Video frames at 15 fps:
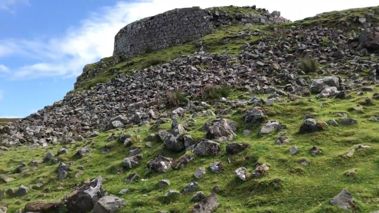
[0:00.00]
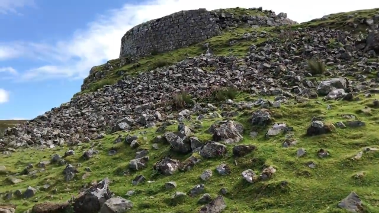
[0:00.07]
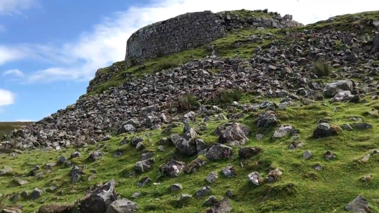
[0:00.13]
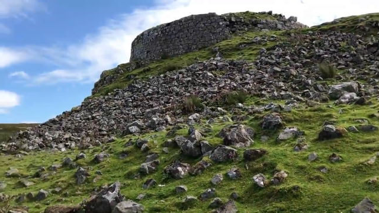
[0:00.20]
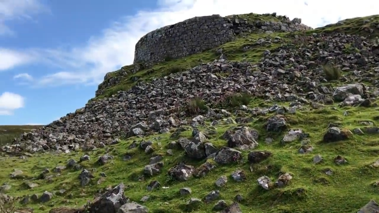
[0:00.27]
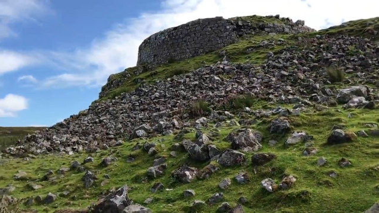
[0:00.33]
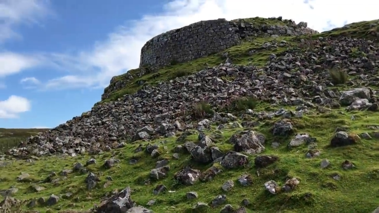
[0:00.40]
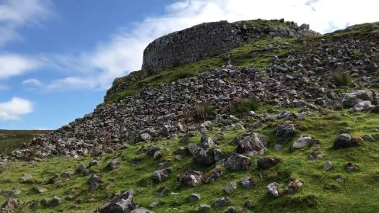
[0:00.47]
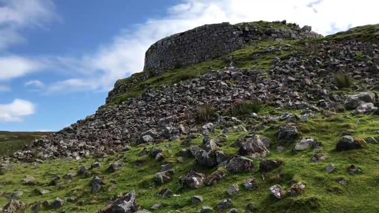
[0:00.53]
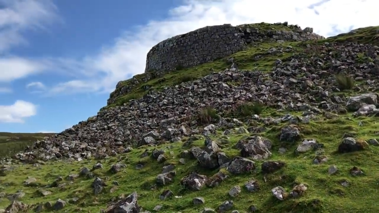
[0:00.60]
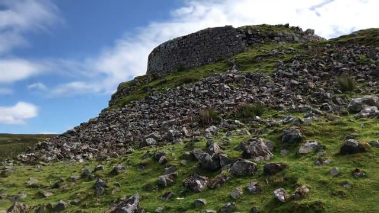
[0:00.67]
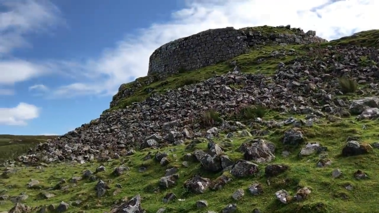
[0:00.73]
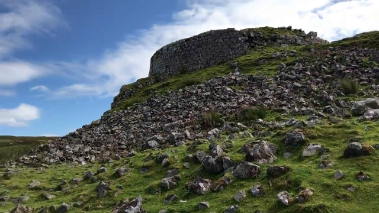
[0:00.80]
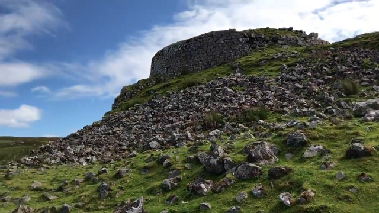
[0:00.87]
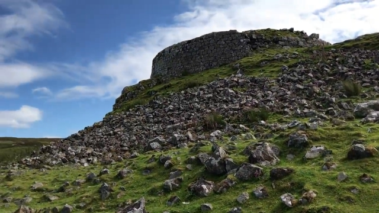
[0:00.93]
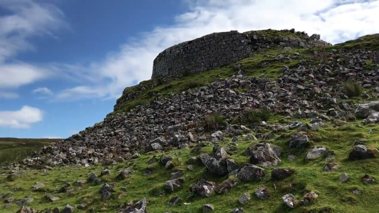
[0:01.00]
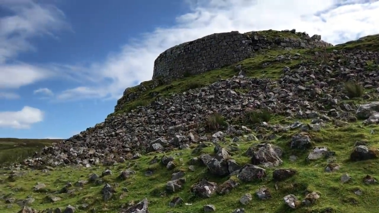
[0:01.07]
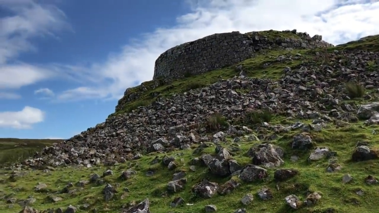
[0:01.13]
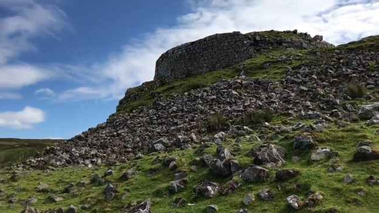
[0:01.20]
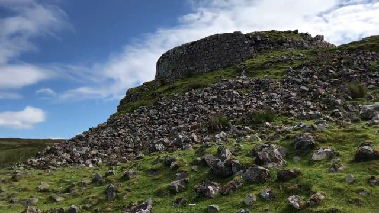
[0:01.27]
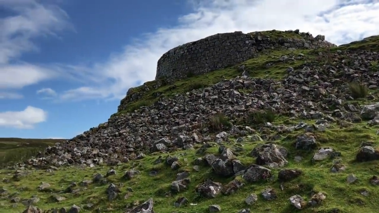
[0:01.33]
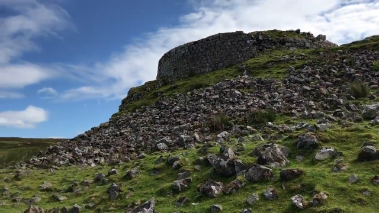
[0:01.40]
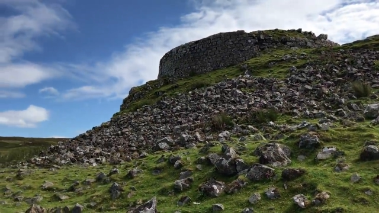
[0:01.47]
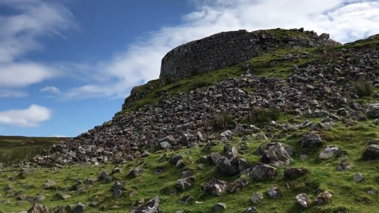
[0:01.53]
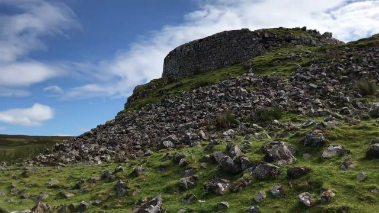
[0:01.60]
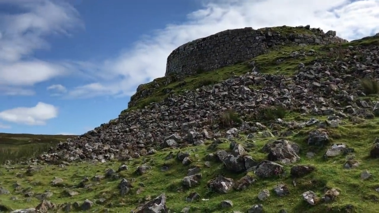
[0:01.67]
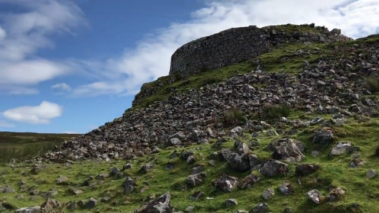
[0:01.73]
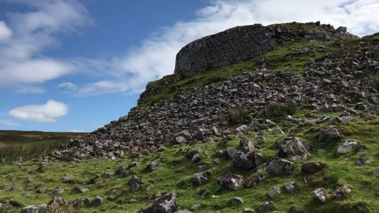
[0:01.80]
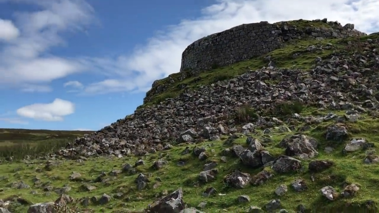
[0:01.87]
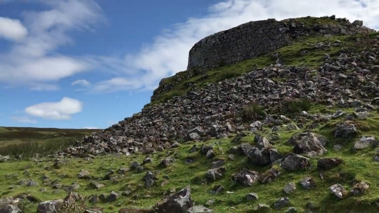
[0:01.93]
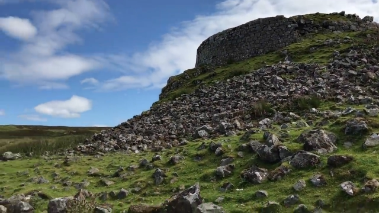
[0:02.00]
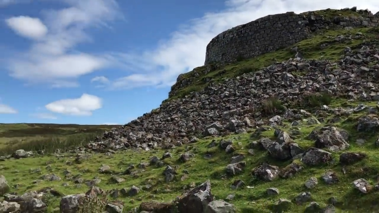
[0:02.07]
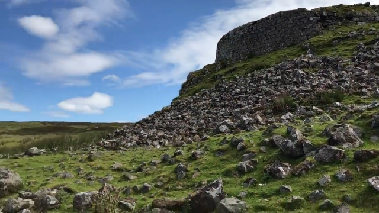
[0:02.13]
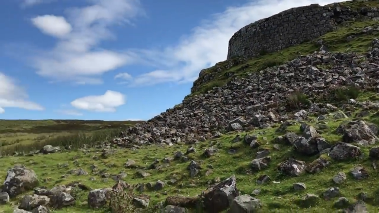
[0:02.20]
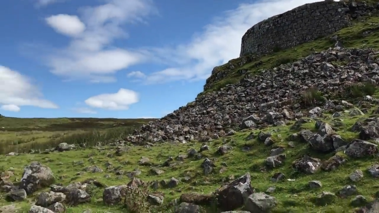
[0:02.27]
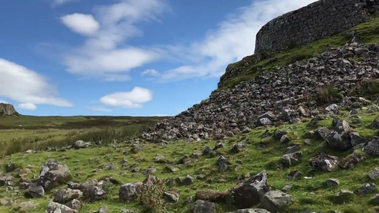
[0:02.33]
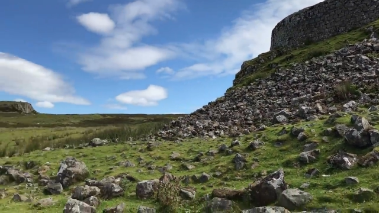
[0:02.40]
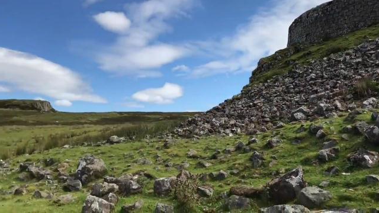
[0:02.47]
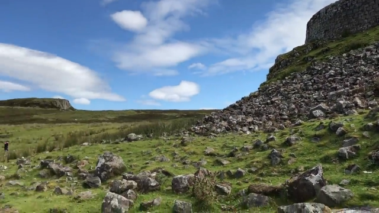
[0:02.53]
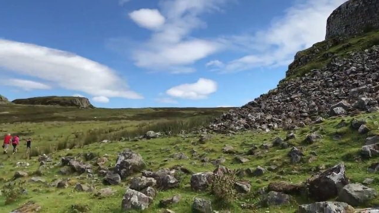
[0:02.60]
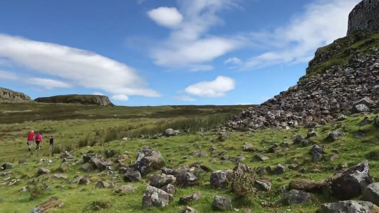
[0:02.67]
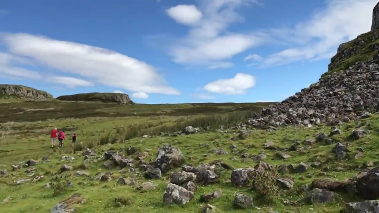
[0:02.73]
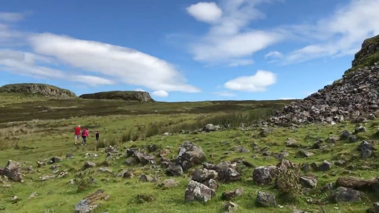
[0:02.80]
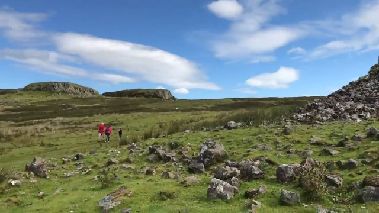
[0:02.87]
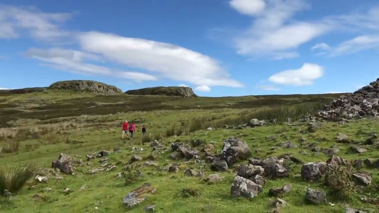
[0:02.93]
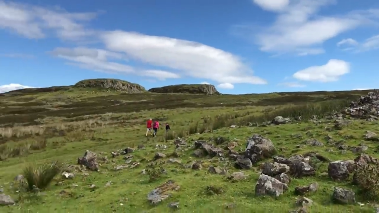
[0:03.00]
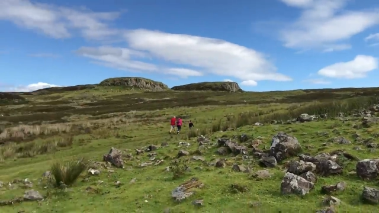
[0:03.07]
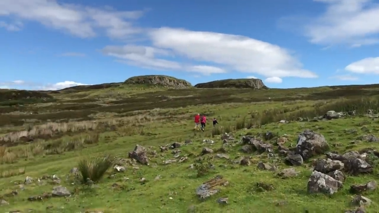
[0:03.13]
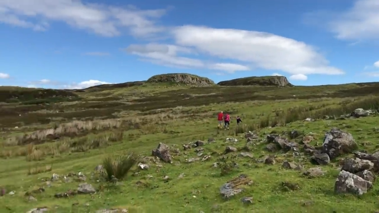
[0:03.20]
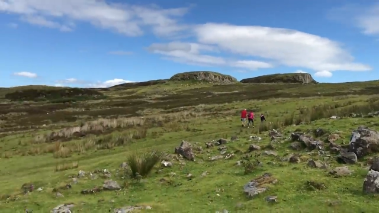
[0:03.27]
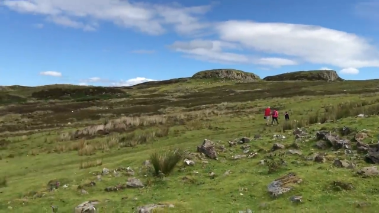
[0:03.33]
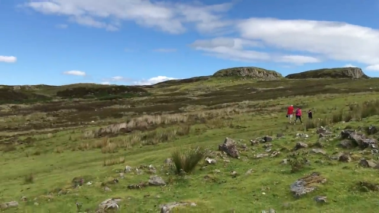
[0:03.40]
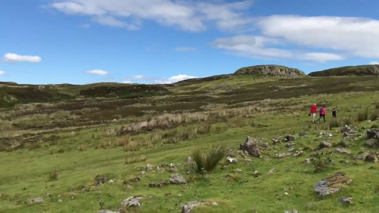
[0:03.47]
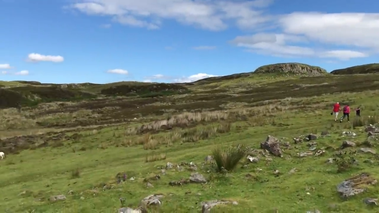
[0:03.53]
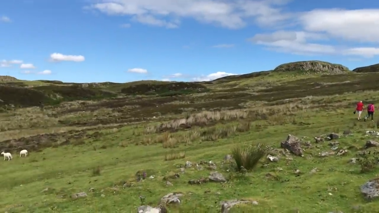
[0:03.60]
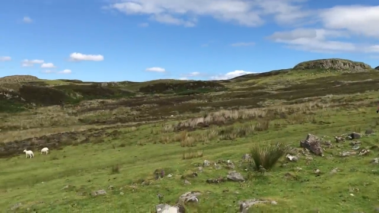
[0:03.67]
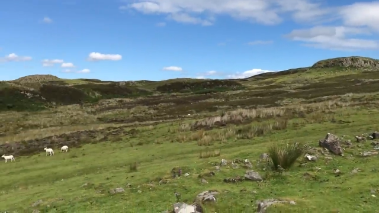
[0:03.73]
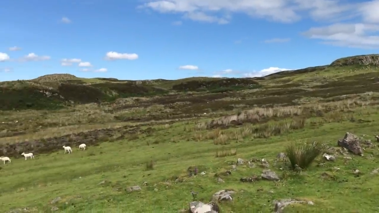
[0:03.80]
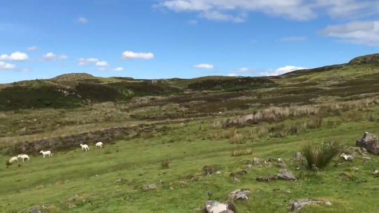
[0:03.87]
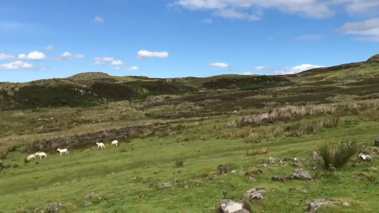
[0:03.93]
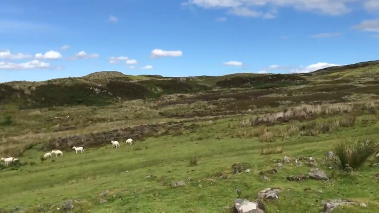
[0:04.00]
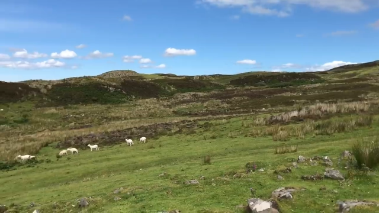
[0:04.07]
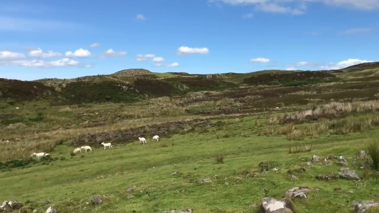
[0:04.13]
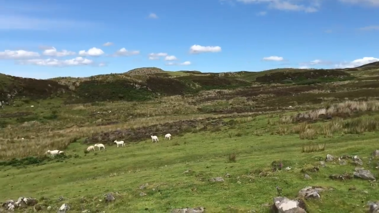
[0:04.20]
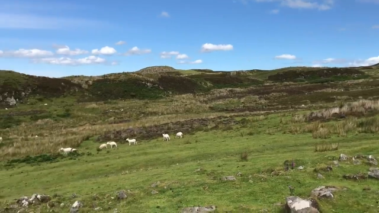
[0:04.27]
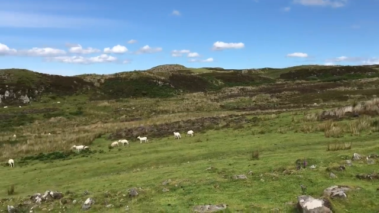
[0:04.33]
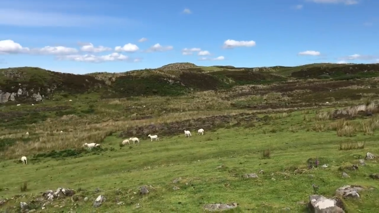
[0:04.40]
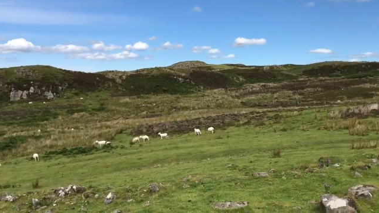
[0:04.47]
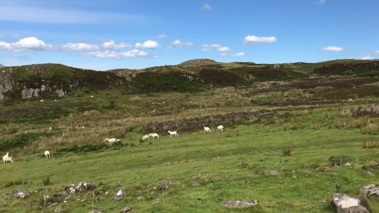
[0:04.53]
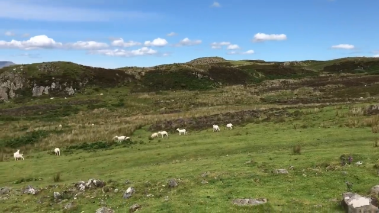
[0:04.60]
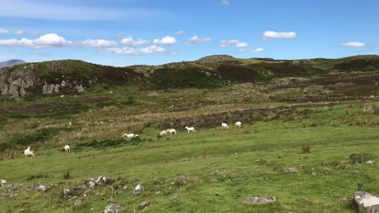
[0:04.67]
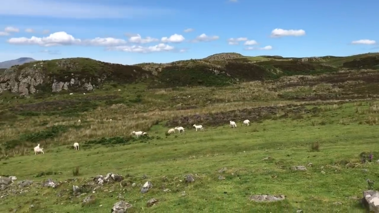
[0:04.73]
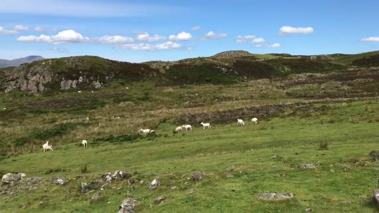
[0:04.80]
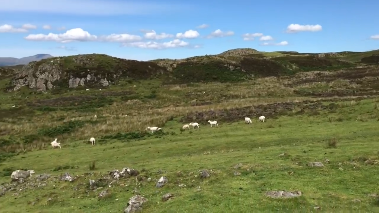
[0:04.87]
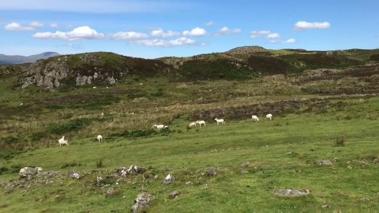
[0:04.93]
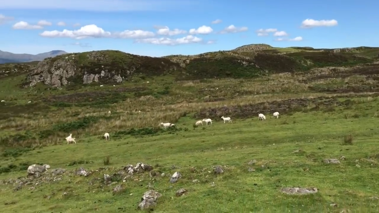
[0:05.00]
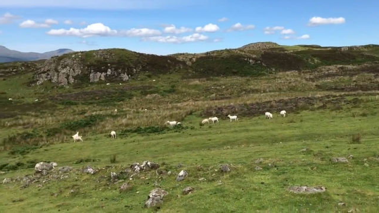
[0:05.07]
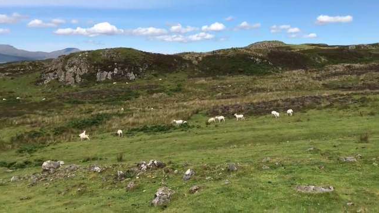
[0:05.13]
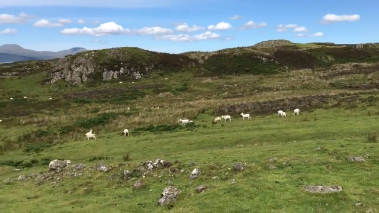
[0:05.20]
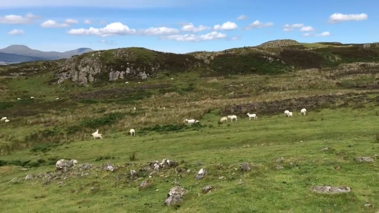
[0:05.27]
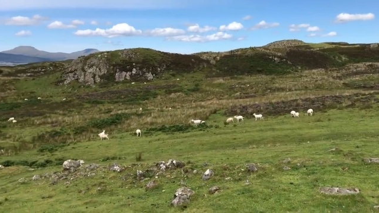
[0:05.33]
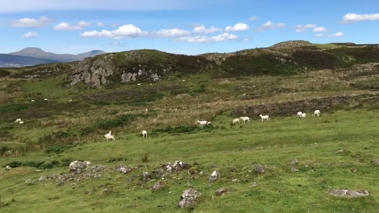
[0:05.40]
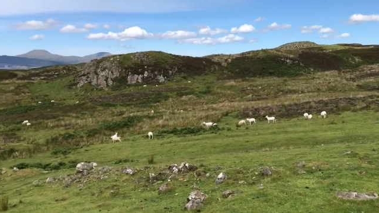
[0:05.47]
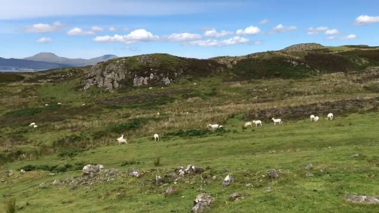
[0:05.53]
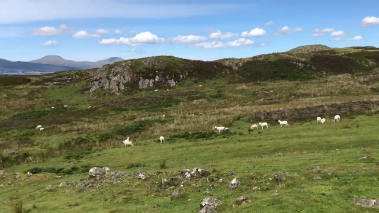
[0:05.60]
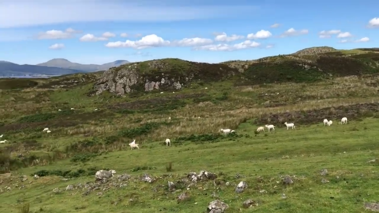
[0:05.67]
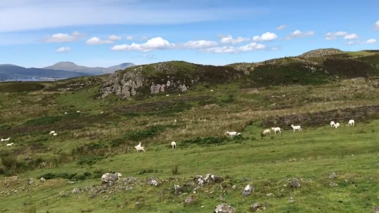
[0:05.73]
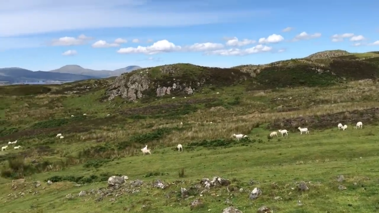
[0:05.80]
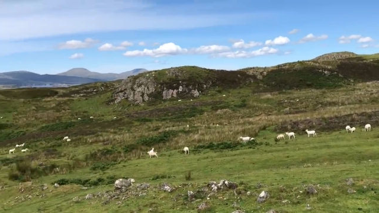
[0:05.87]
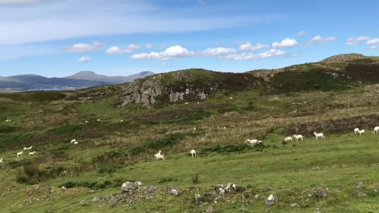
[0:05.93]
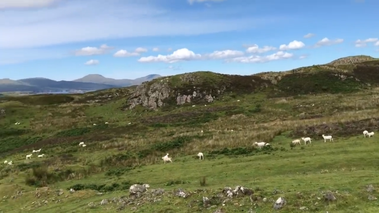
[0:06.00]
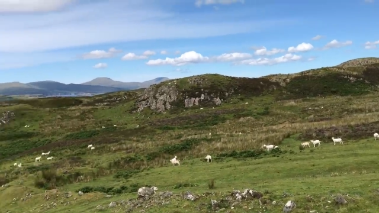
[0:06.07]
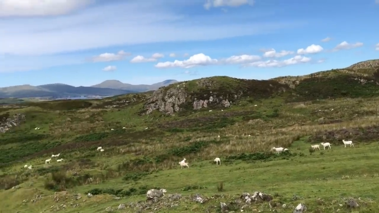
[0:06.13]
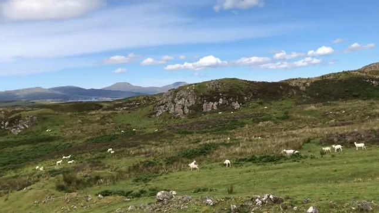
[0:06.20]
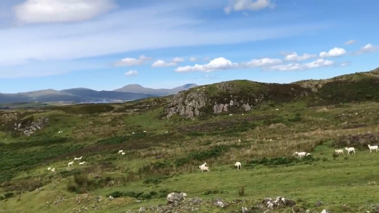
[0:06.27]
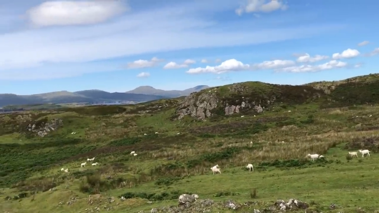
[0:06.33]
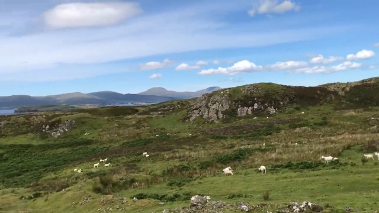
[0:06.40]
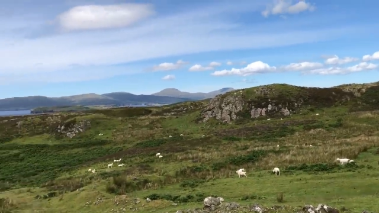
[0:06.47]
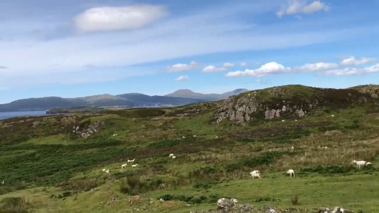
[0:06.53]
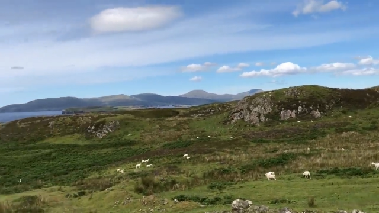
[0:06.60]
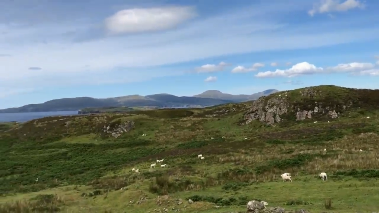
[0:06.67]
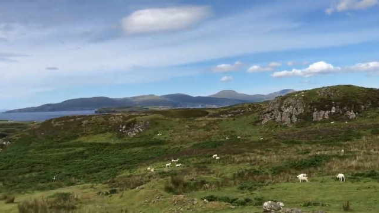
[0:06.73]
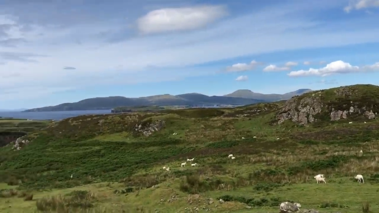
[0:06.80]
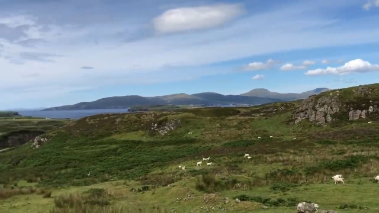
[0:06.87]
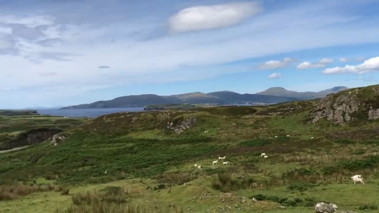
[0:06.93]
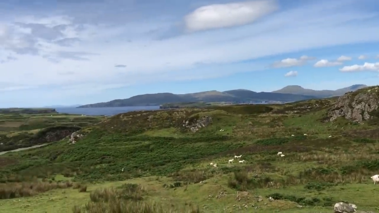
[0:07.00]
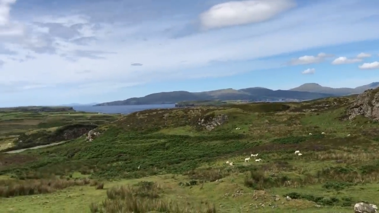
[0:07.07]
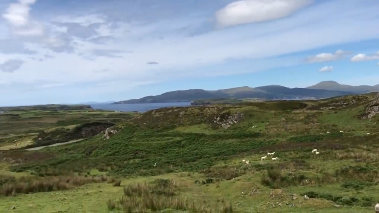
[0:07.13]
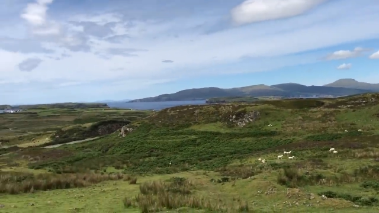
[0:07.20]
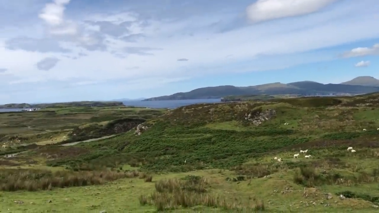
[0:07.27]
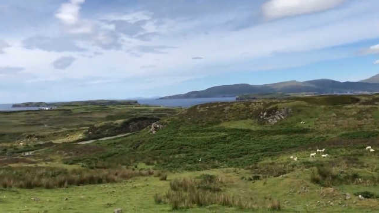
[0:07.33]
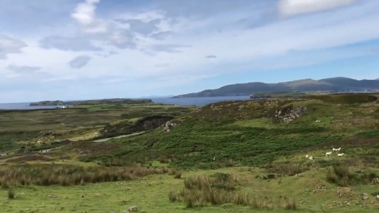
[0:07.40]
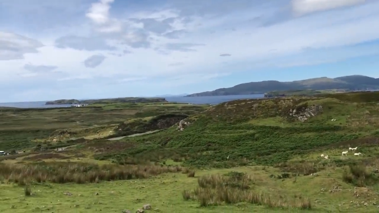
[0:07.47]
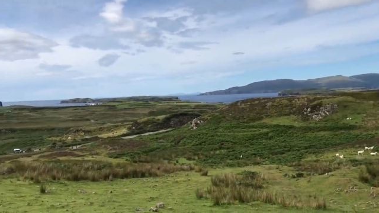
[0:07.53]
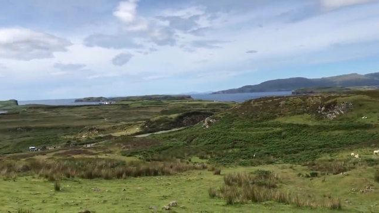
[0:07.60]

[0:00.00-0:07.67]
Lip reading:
No face is visible, so there are no lips to read.